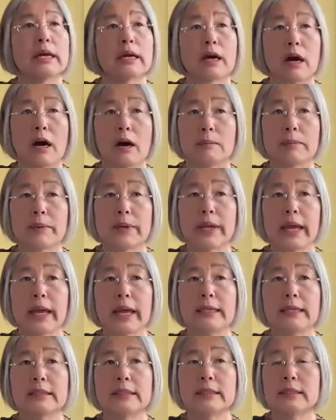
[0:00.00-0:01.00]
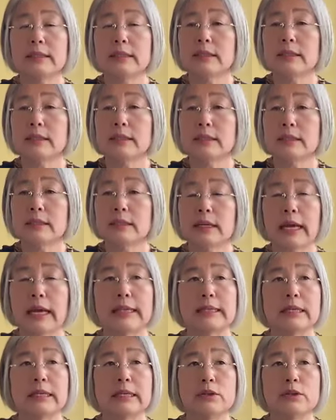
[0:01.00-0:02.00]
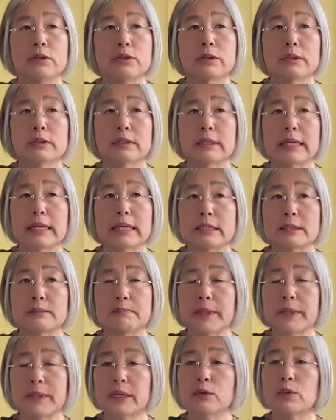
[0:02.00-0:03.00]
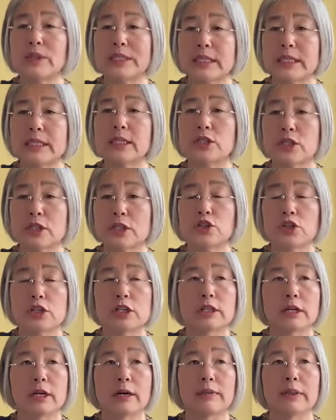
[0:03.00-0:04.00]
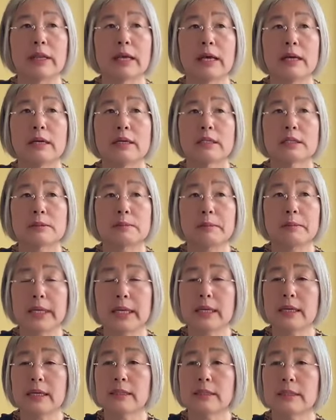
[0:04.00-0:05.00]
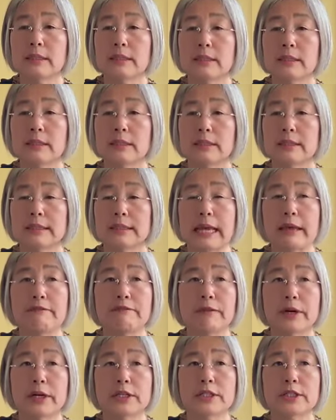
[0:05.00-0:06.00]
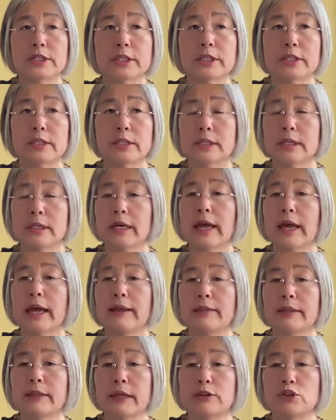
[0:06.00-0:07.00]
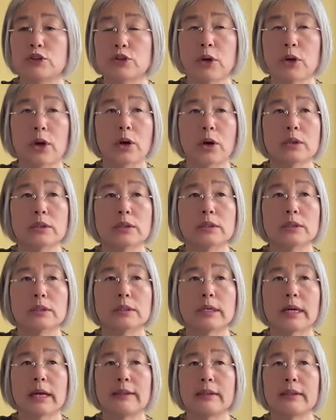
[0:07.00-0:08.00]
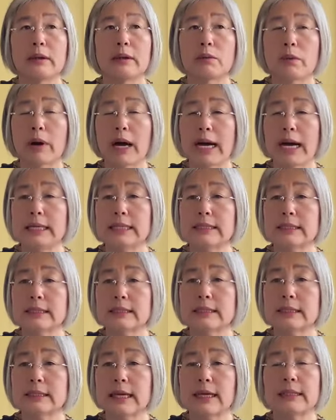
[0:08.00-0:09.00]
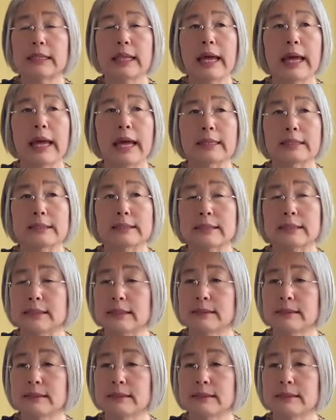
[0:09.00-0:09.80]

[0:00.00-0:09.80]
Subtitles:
comprehend, and then you can speak. We teach children, speak, say first, and then draw, and then write, and act.